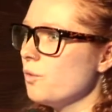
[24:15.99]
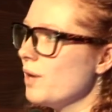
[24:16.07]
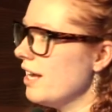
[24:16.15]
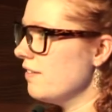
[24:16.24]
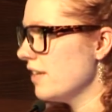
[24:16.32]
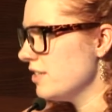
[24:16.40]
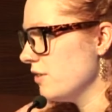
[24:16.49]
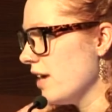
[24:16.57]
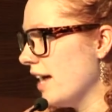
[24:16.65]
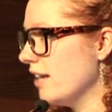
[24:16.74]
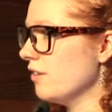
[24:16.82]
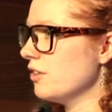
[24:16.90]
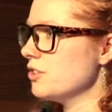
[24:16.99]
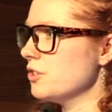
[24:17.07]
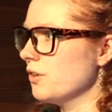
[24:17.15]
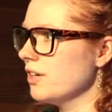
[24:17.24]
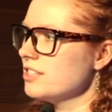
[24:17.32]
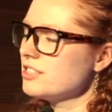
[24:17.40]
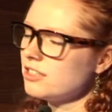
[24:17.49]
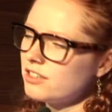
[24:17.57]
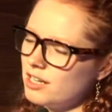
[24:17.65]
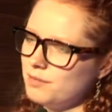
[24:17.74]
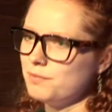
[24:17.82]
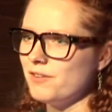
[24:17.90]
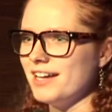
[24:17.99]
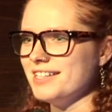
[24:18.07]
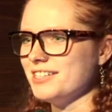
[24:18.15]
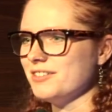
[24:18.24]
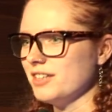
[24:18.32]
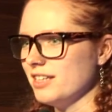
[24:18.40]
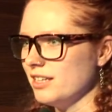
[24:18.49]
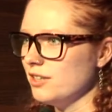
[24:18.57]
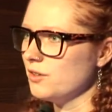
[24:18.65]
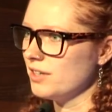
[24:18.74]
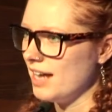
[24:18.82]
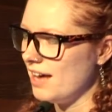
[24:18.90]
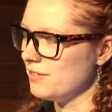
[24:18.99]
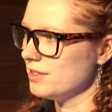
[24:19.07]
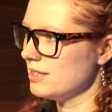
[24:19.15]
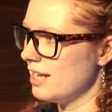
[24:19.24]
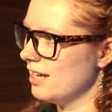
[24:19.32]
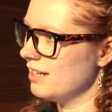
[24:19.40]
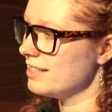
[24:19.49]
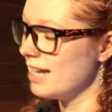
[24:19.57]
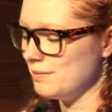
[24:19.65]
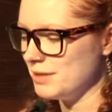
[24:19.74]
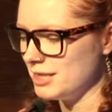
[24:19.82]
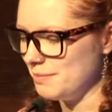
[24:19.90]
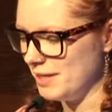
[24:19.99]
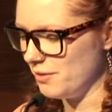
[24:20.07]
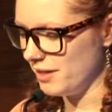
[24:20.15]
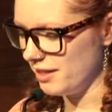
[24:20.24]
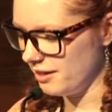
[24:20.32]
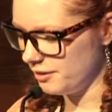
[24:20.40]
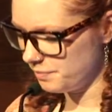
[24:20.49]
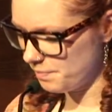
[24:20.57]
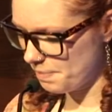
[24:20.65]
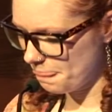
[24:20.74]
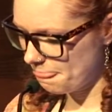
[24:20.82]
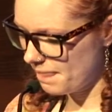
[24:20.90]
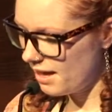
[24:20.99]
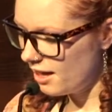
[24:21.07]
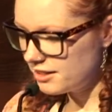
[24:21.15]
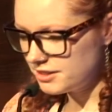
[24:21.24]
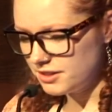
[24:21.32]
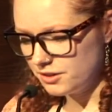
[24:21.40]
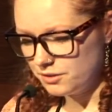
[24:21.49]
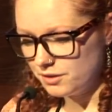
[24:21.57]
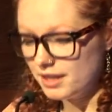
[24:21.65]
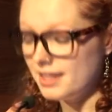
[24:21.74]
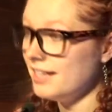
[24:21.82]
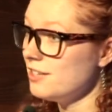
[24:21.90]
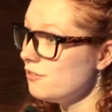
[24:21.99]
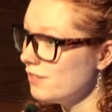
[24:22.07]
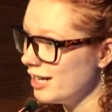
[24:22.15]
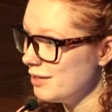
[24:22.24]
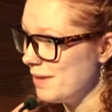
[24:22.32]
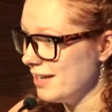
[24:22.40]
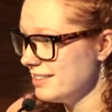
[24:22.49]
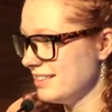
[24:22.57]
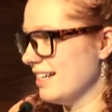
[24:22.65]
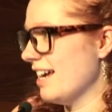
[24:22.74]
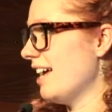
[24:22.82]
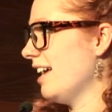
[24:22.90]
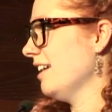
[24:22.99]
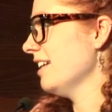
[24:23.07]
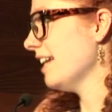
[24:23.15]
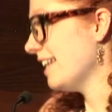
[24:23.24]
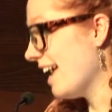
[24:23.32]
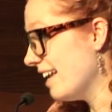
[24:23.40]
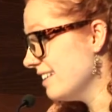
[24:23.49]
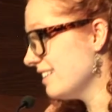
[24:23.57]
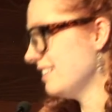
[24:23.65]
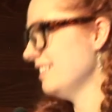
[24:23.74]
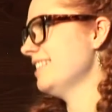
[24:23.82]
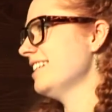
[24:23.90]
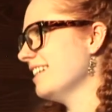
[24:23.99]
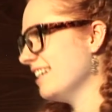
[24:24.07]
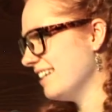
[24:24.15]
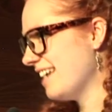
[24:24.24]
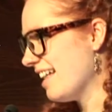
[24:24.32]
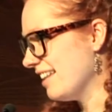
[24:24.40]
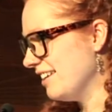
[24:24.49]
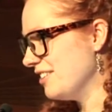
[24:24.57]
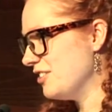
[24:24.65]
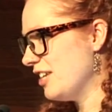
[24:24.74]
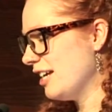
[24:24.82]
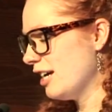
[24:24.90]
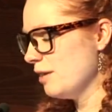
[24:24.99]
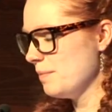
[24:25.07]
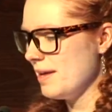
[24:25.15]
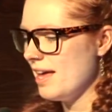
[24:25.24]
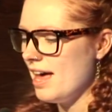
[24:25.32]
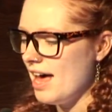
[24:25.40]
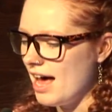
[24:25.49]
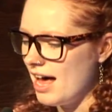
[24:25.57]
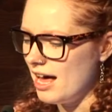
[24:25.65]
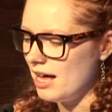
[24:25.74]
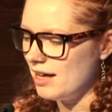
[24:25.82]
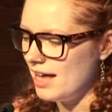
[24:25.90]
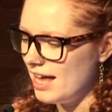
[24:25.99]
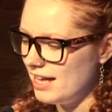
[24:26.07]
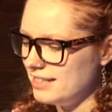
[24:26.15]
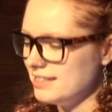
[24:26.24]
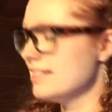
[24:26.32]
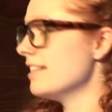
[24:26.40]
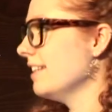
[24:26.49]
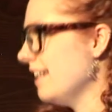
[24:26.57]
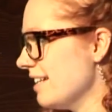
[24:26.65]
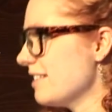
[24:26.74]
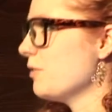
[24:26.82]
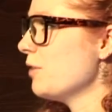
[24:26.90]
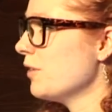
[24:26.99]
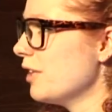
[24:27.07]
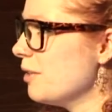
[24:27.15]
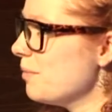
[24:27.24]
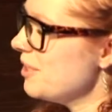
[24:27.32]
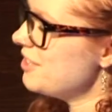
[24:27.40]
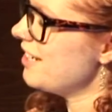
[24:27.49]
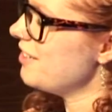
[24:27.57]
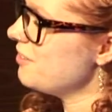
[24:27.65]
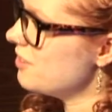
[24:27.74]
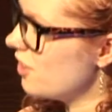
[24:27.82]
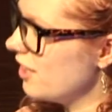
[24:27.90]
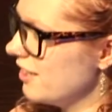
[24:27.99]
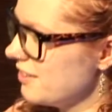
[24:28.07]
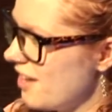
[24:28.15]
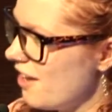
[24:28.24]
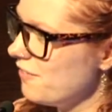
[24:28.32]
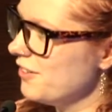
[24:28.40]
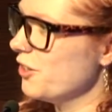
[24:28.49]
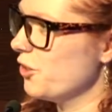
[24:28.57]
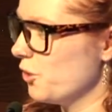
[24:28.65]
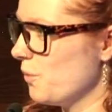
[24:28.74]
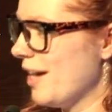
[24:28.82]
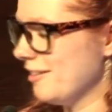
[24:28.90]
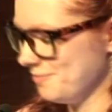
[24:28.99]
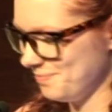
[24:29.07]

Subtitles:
a wave as you head out the door and she'll come find you and you can have a time to speak with her. So thank you very much again to Kelly and Jacob. And yes, we really appreciate you starting us off in a good way.